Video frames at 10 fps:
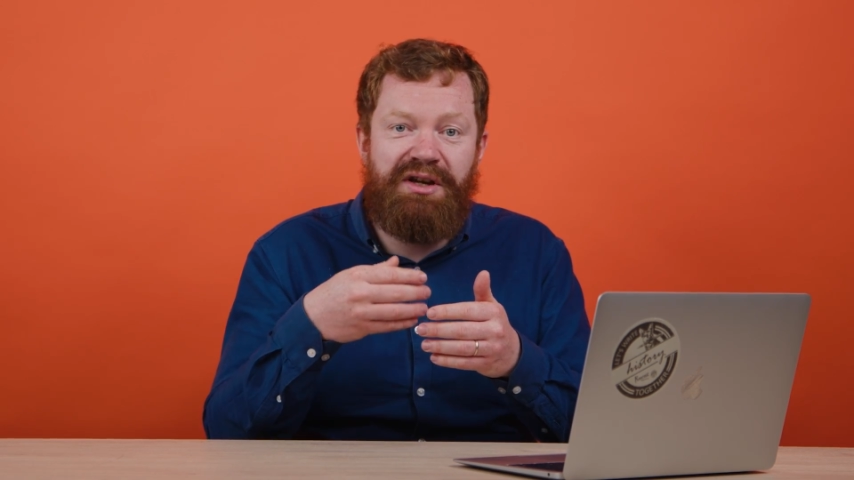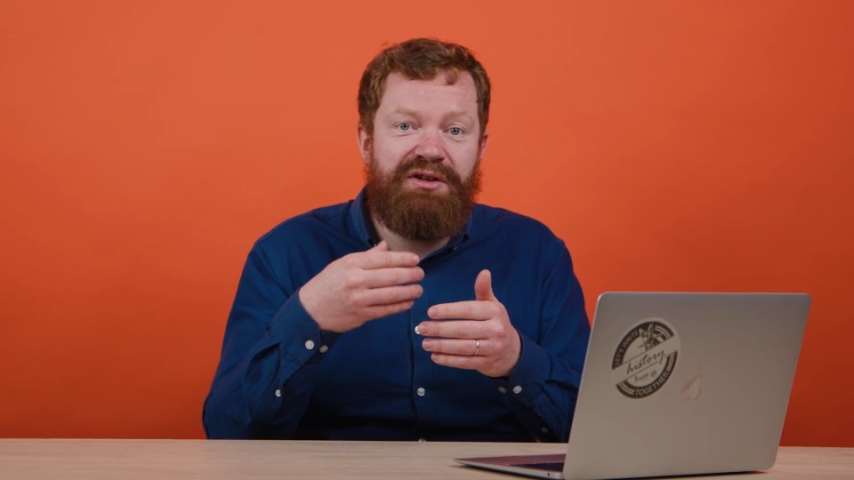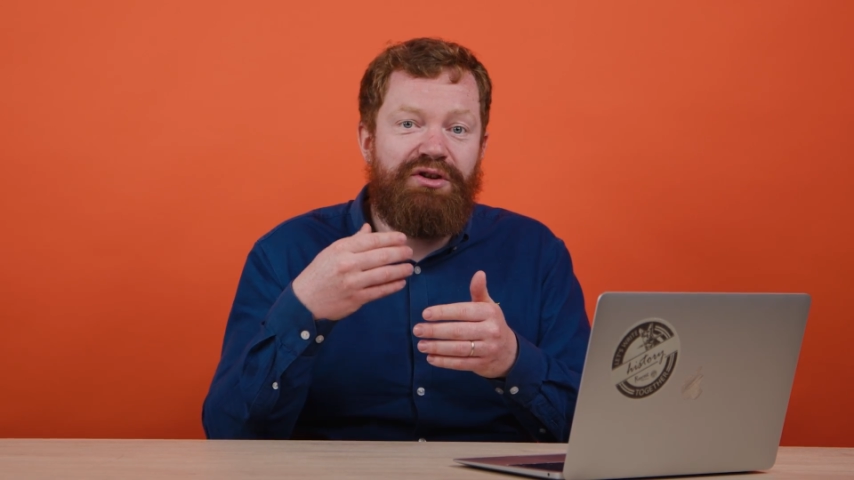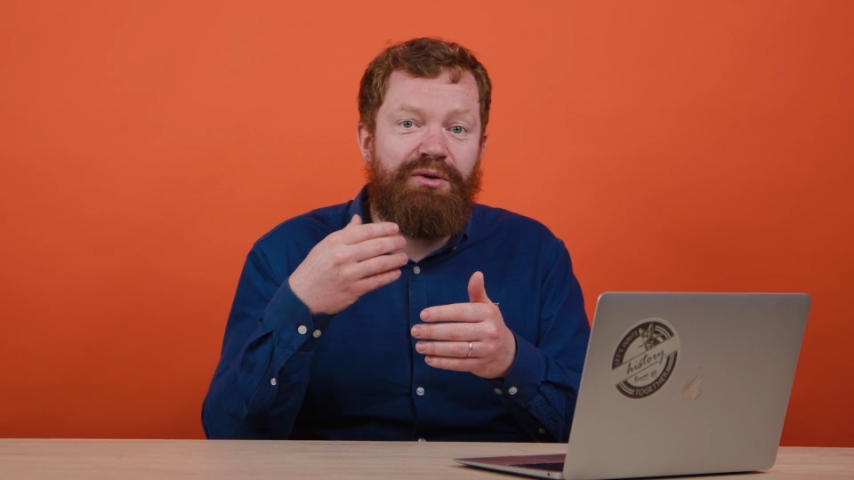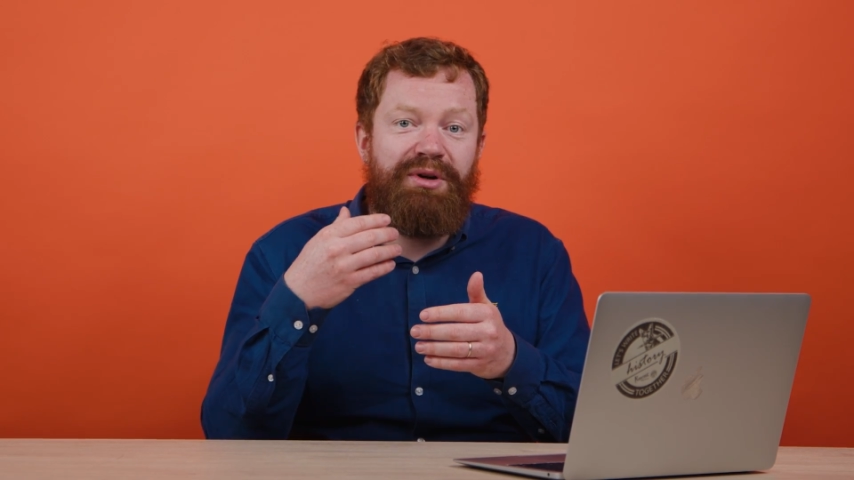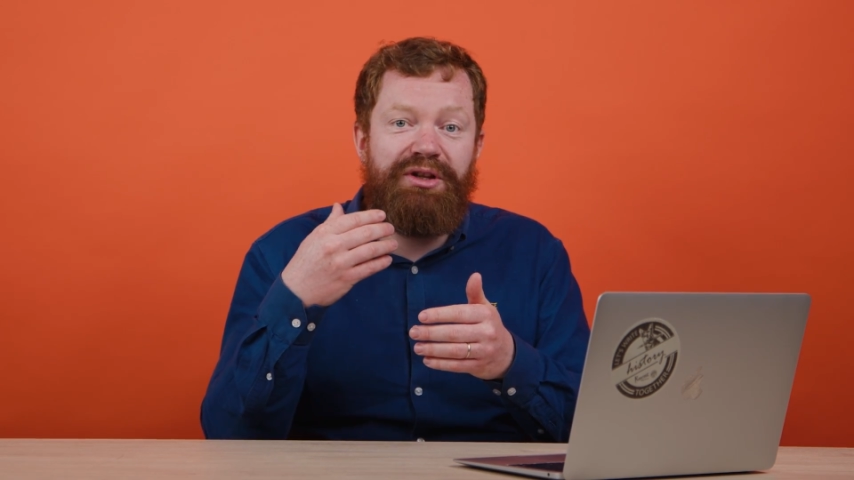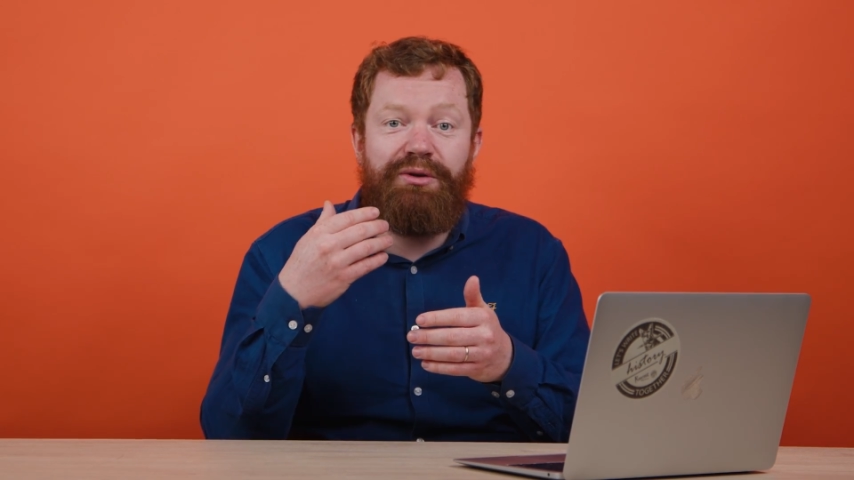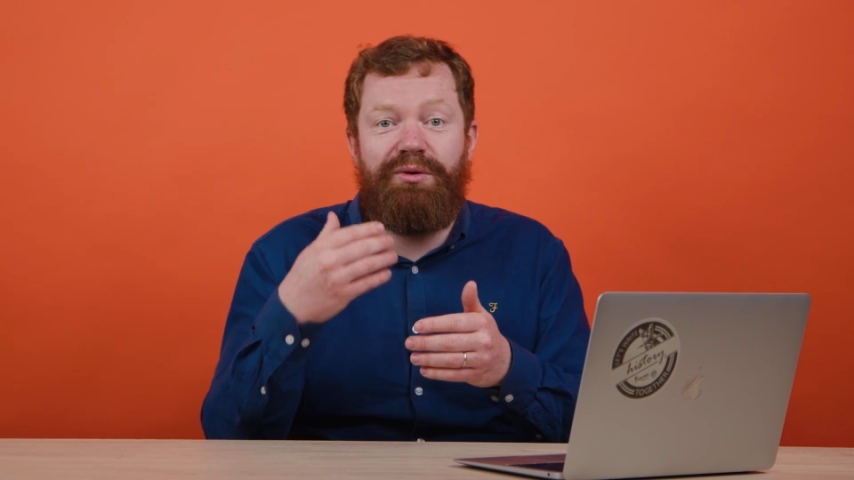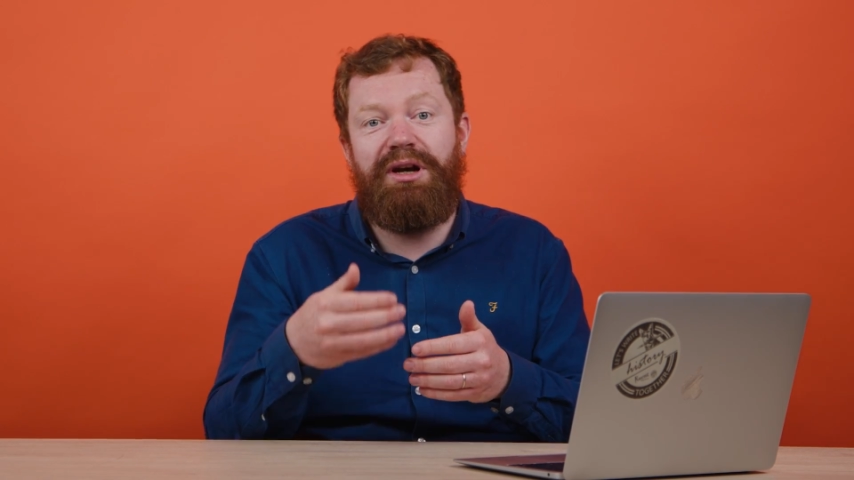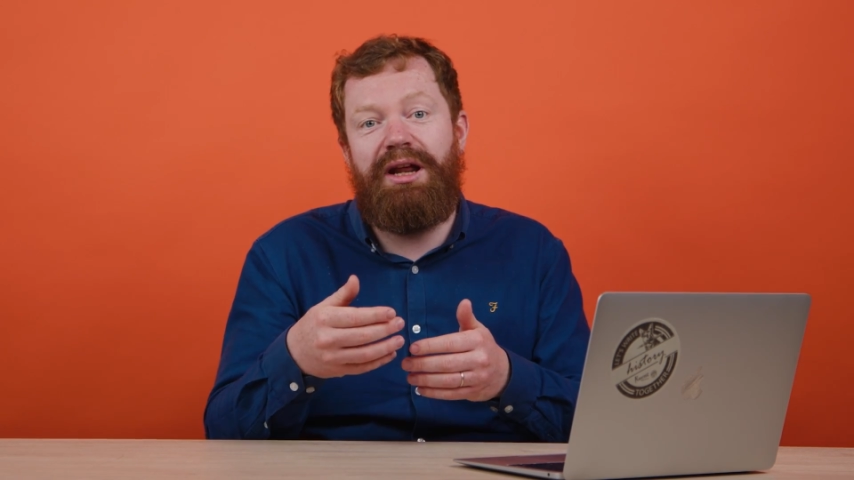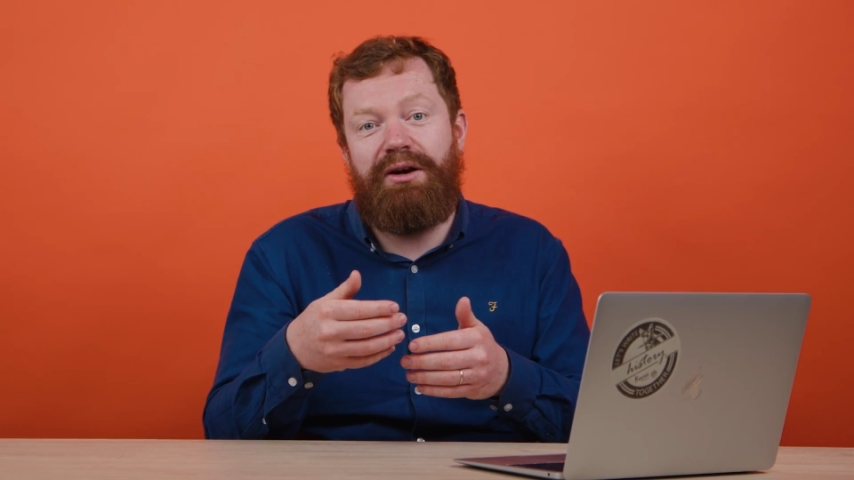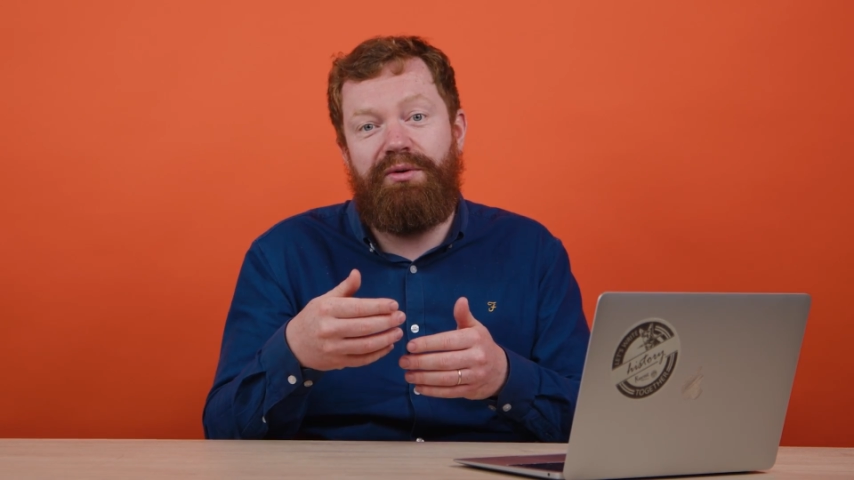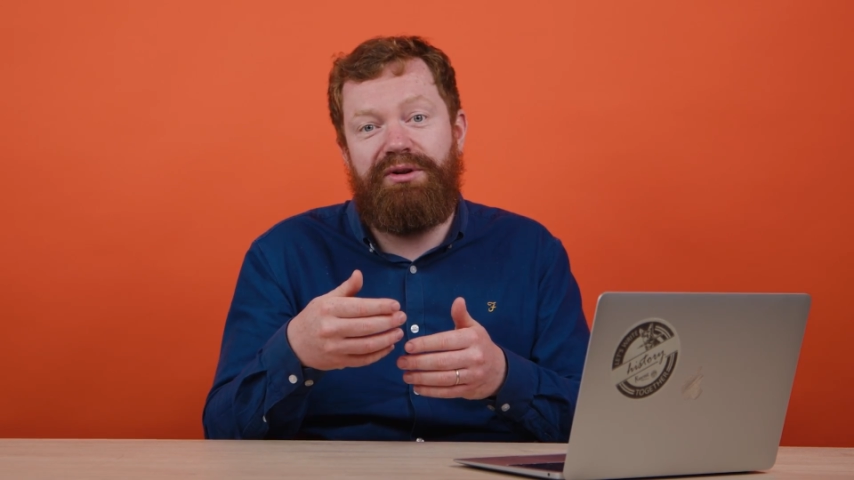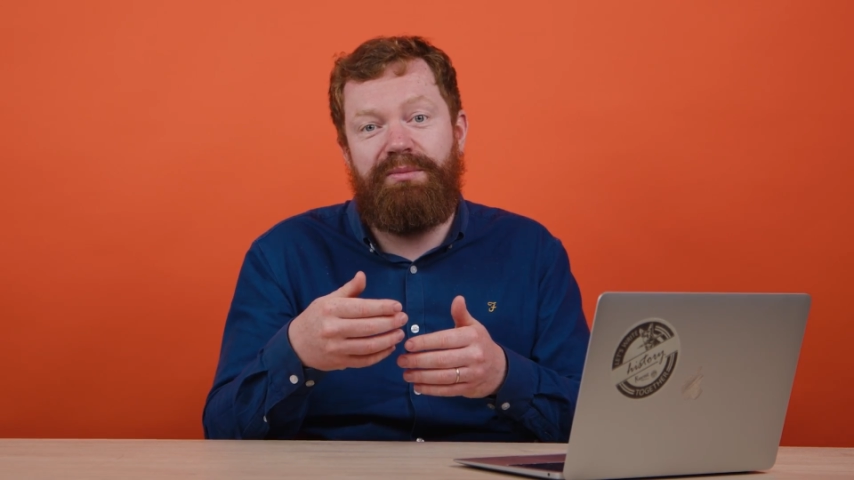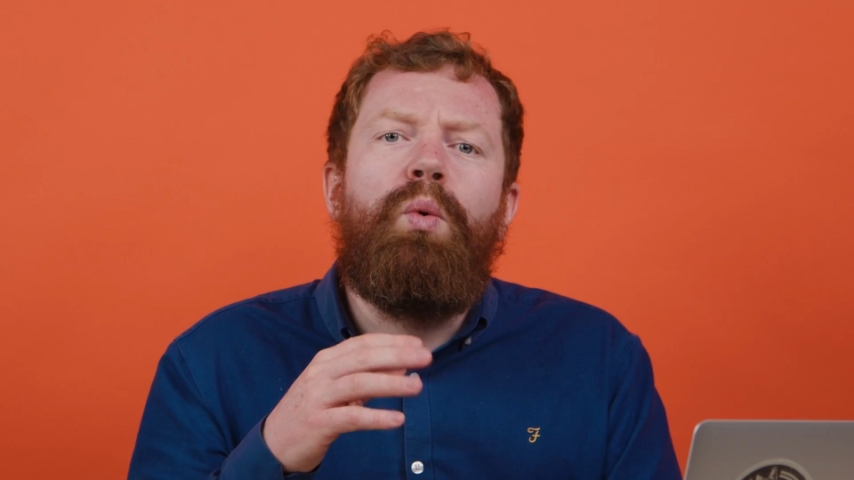and done by the Google algorithm.